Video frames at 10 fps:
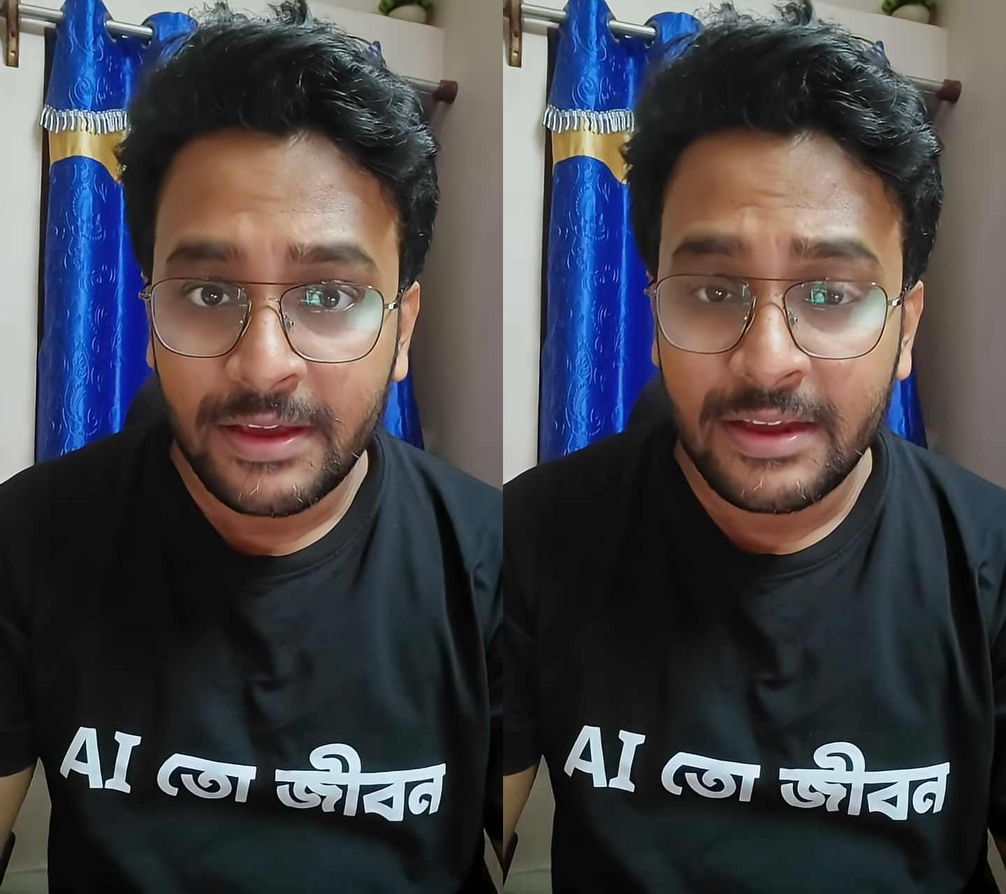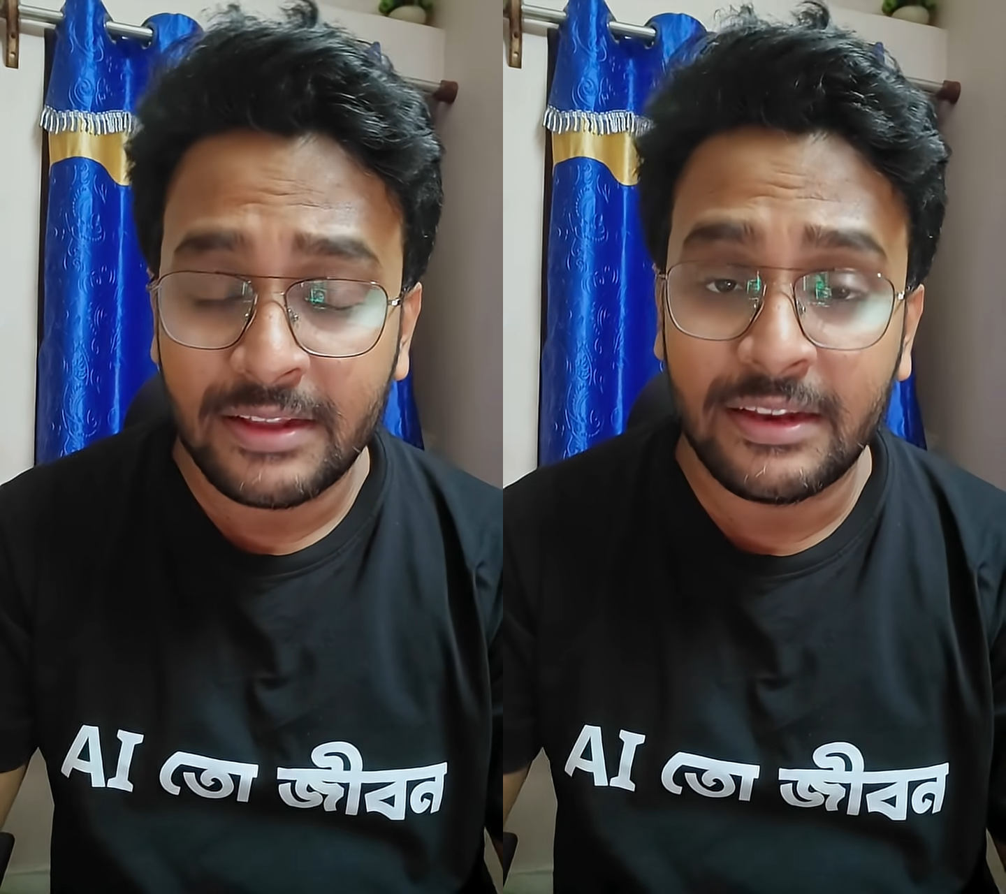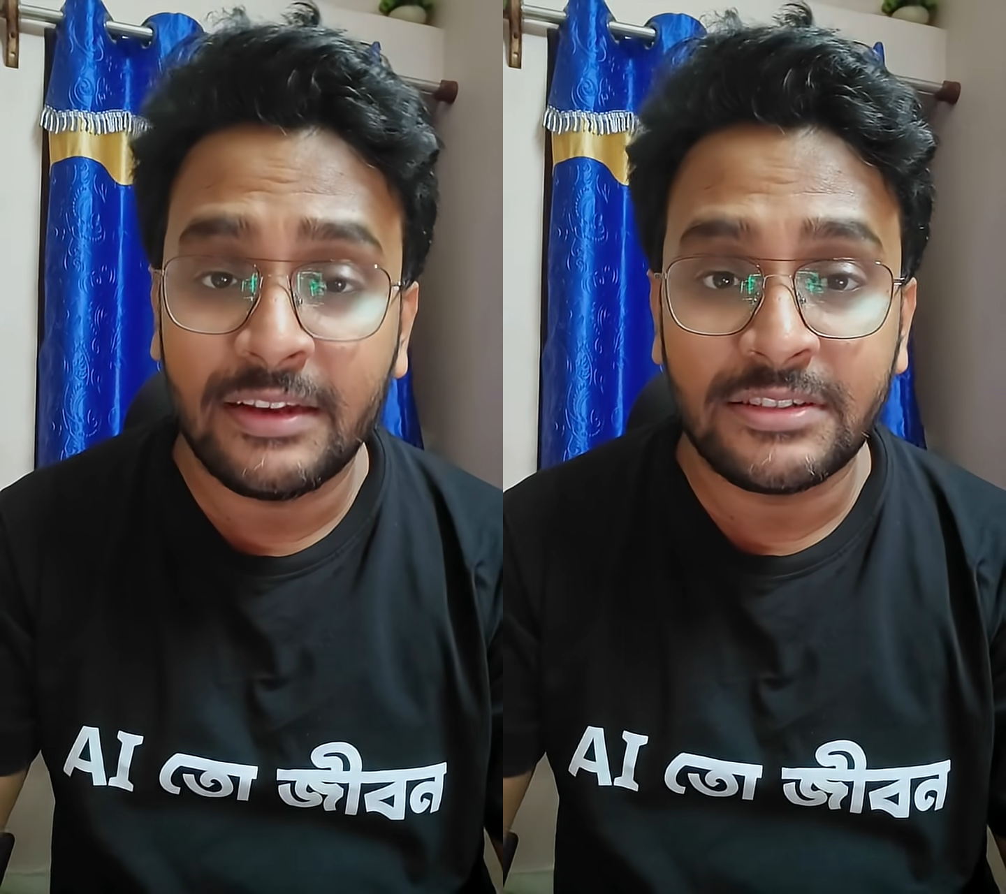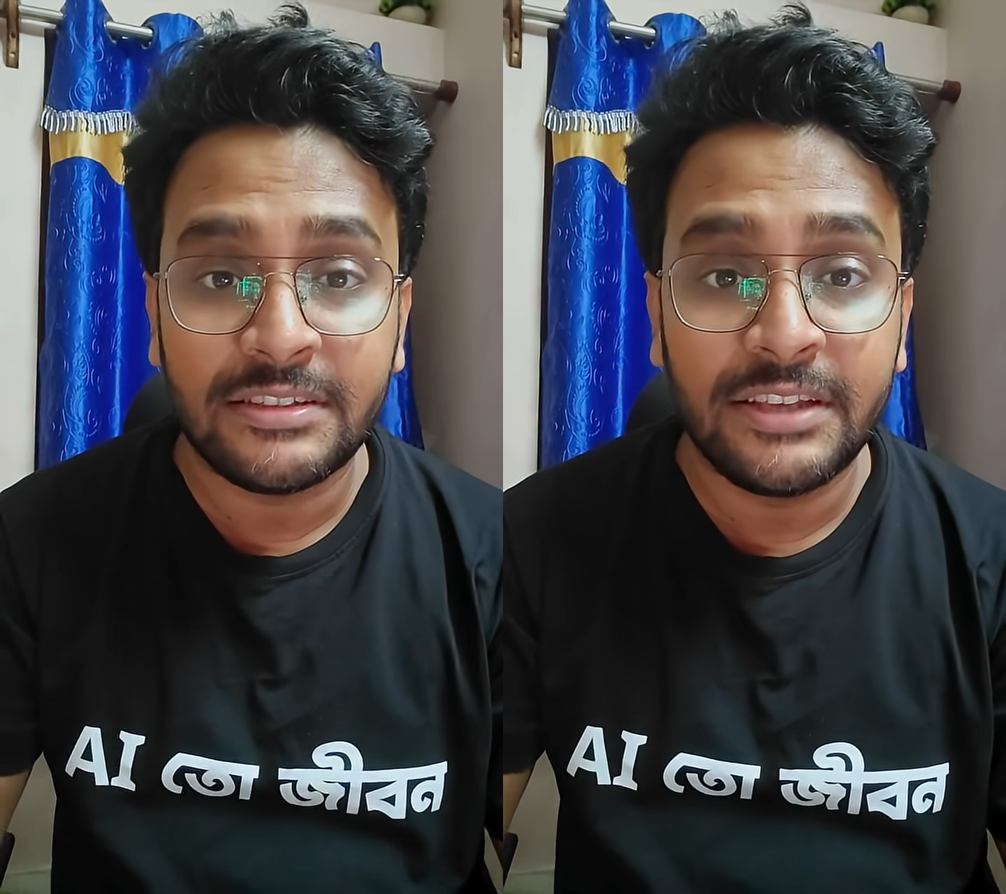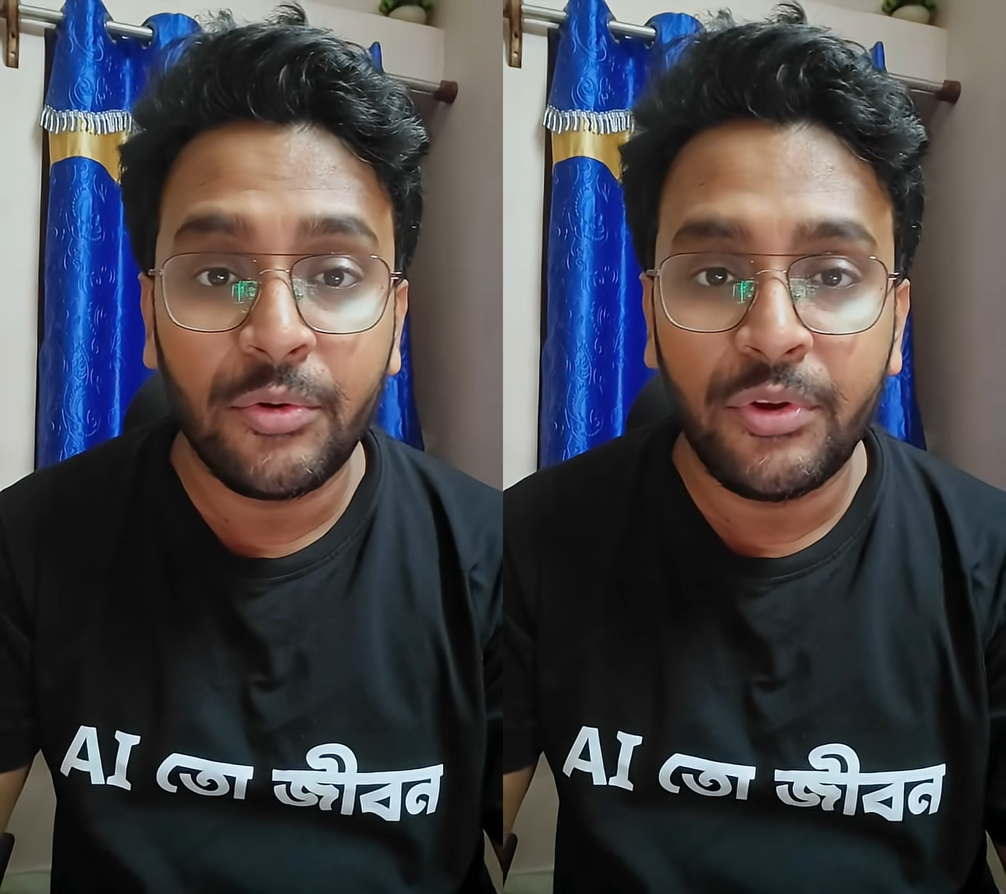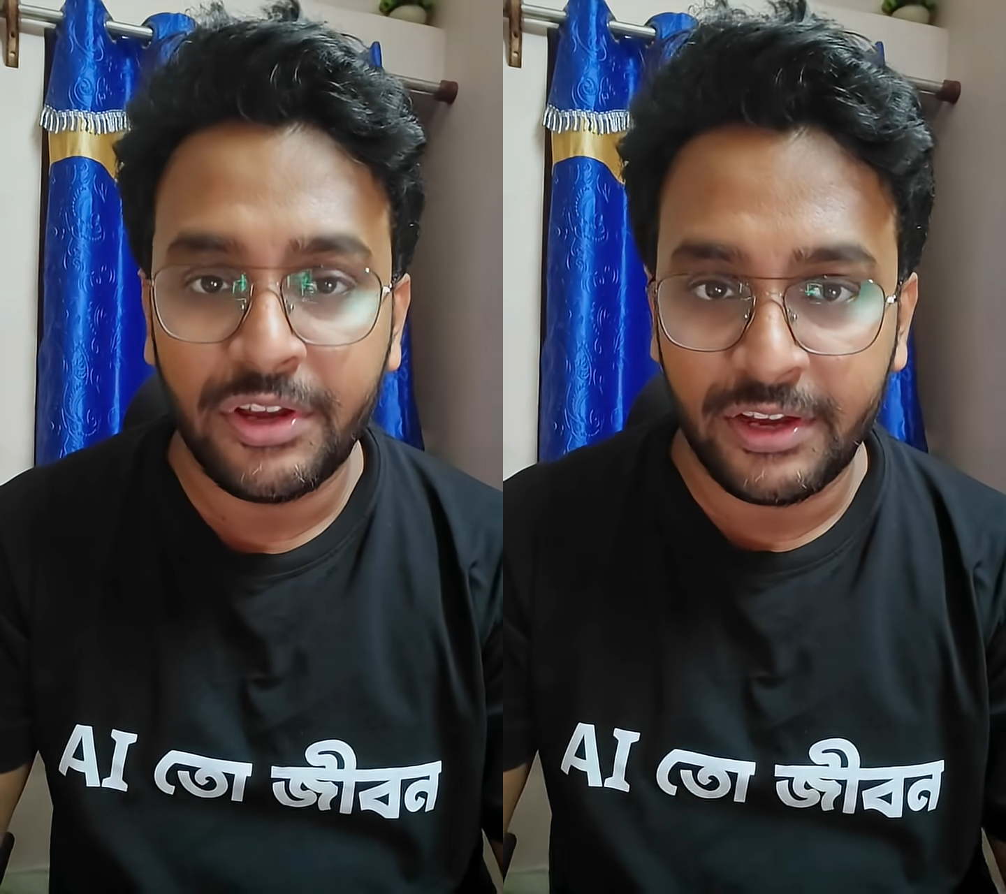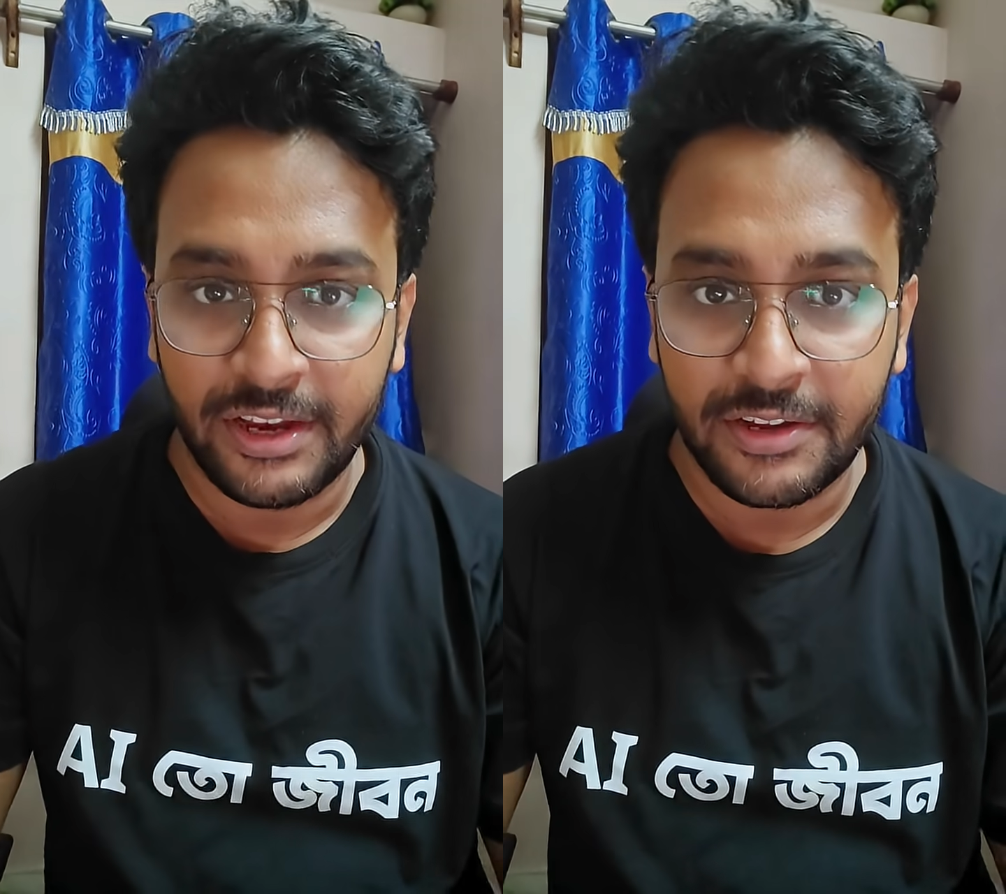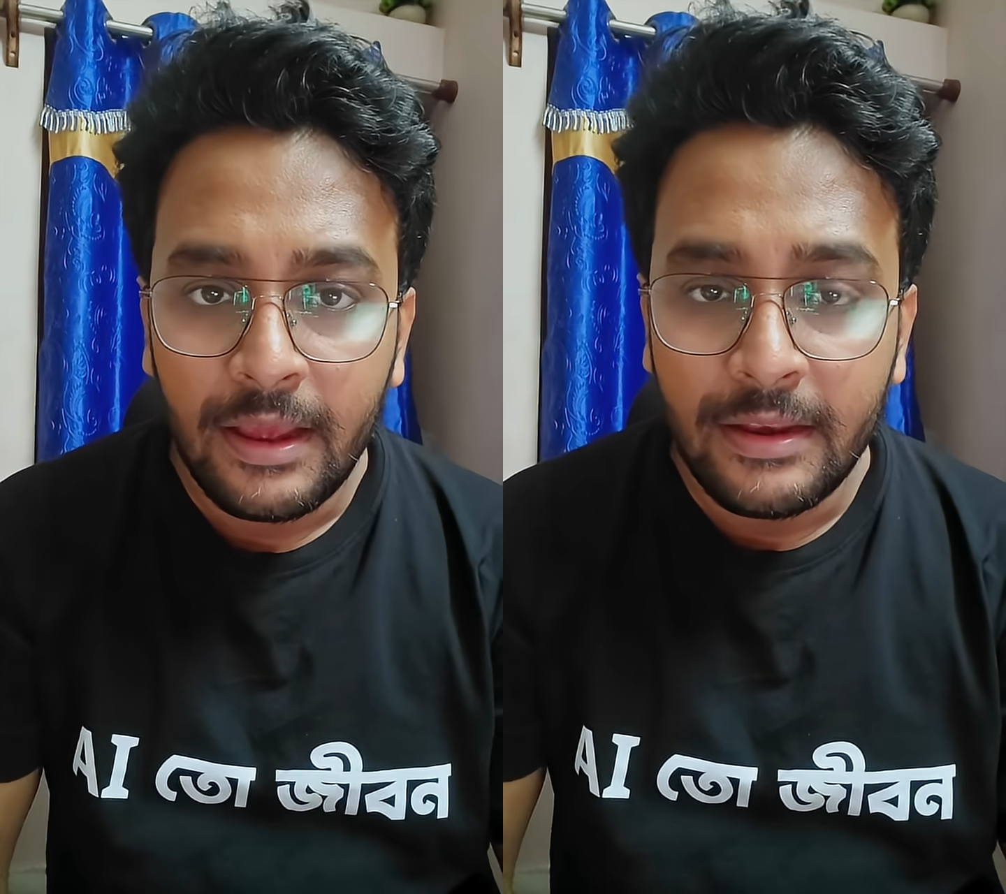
rather it's a security net.